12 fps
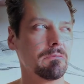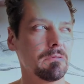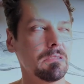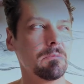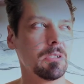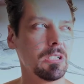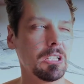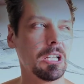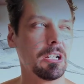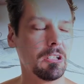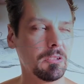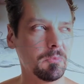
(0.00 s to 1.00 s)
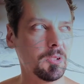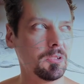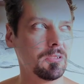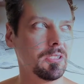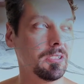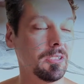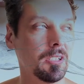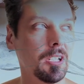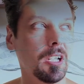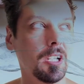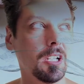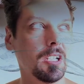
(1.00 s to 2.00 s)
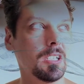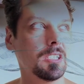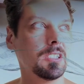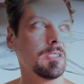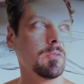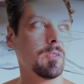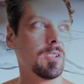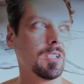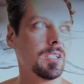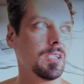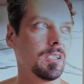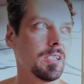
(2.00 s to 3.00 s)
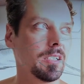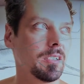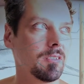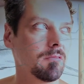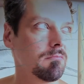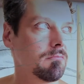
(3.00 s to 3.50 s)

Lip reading: and we're going to land on the moon and we're going to like